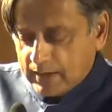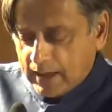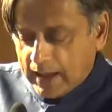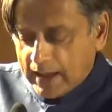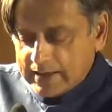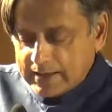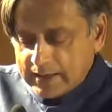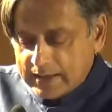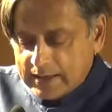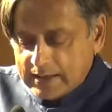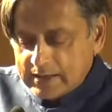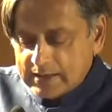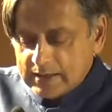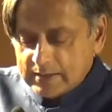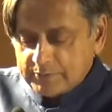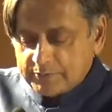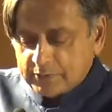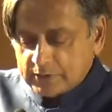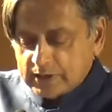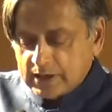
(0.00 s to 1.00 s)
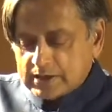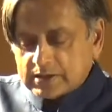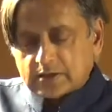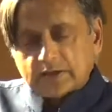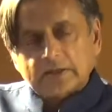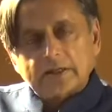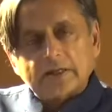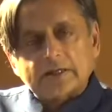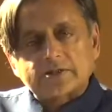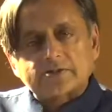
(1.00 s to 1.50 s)
at Indian
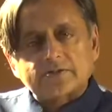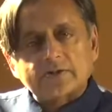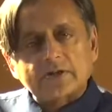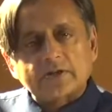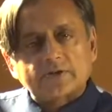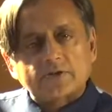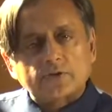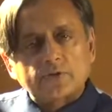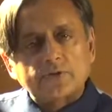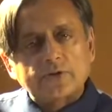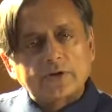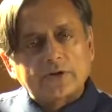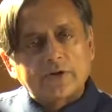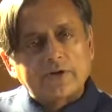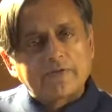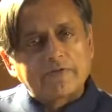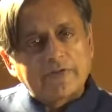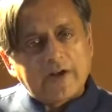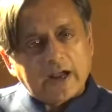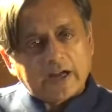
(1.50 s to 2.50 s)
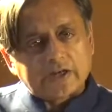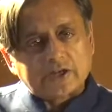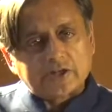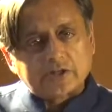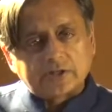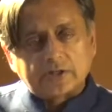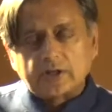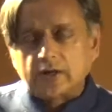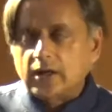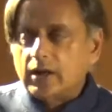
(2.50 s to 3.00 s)
political history through the
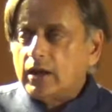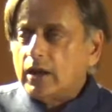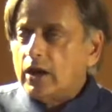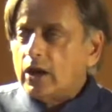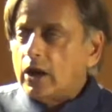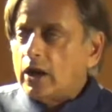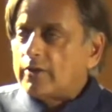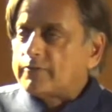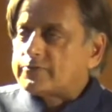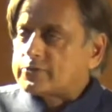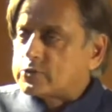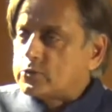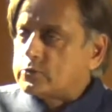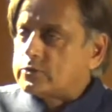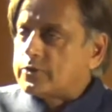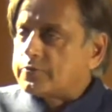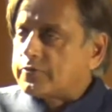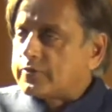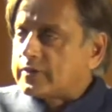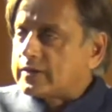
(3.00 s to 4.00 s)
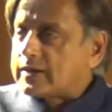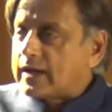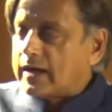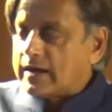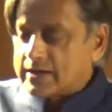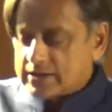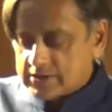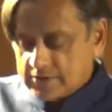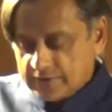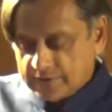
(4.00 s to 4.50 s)
refraction of two different
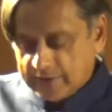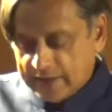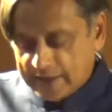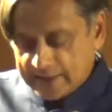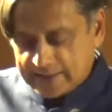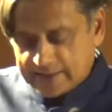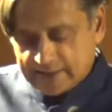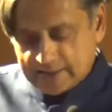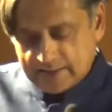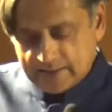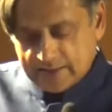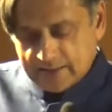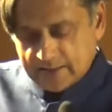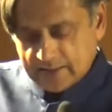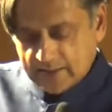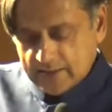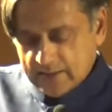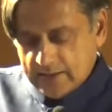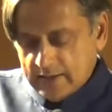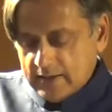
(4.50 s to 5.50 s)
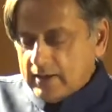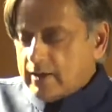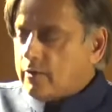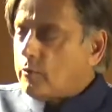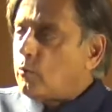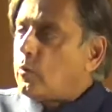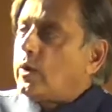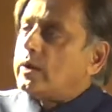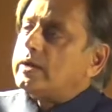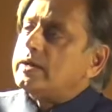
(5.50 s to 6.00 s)
kinds of light.
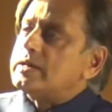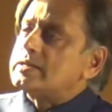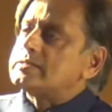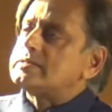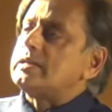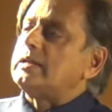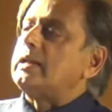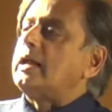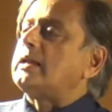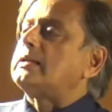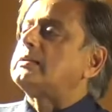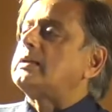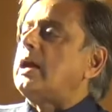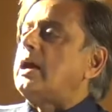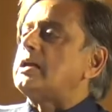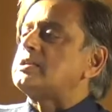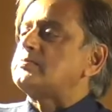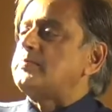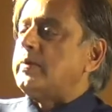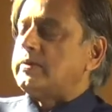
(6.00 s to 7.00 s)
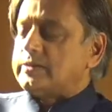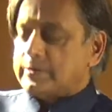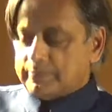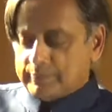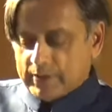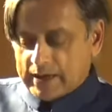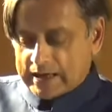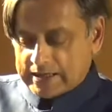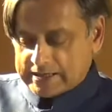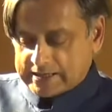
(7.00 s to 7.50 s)
One is the light cast by the
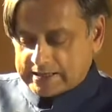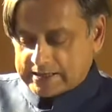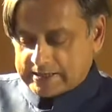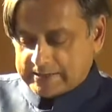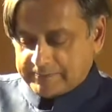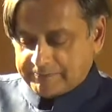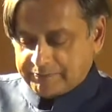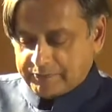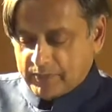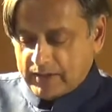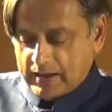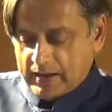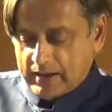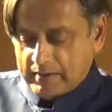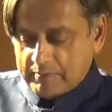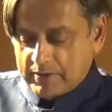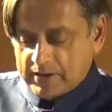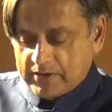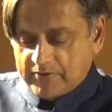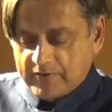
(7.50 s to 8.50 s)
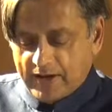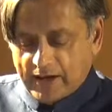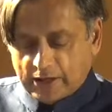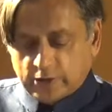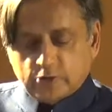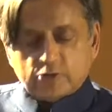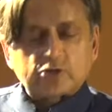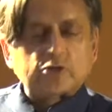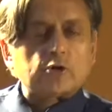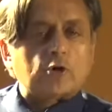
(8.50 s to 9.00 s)
past, by the
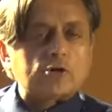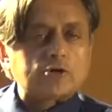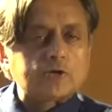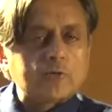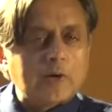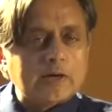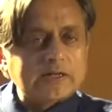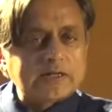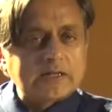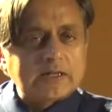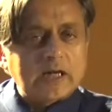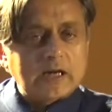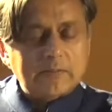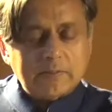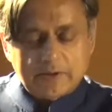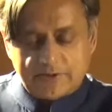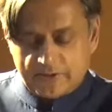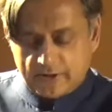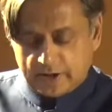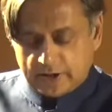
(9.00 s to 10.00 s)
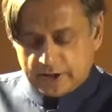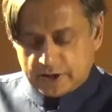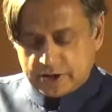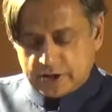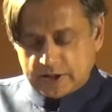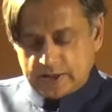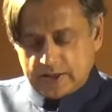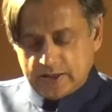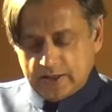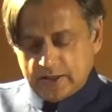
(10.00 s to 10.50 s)
values taught to us in our
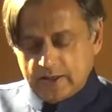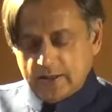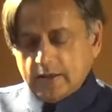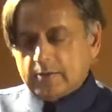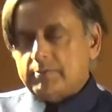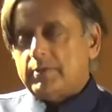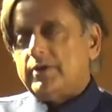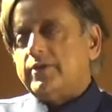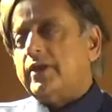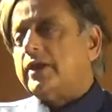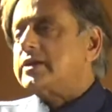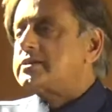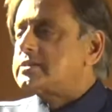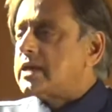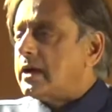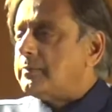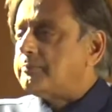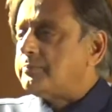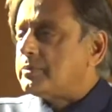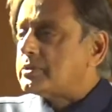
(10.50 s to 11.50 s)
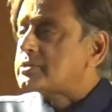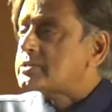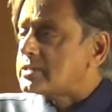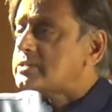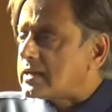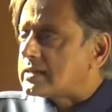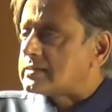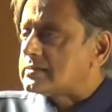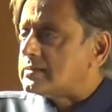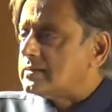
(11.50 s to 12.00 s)
mythology, by the examples
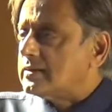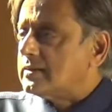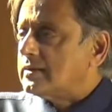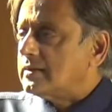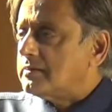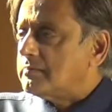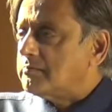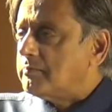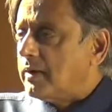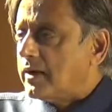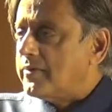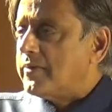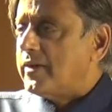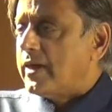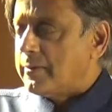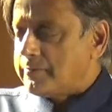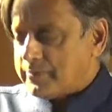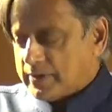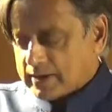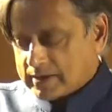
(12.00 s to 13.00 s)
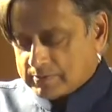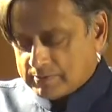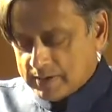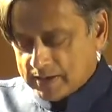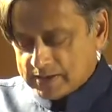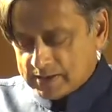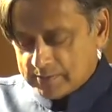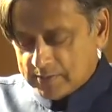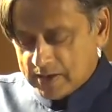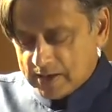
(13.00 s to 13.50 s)
set by the epic,
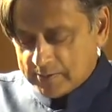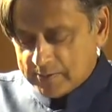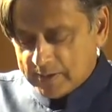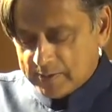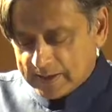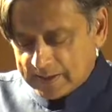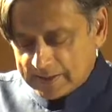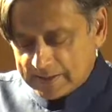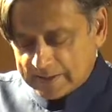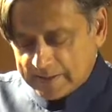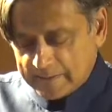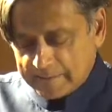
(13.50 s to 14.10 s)
by the Mahabharata.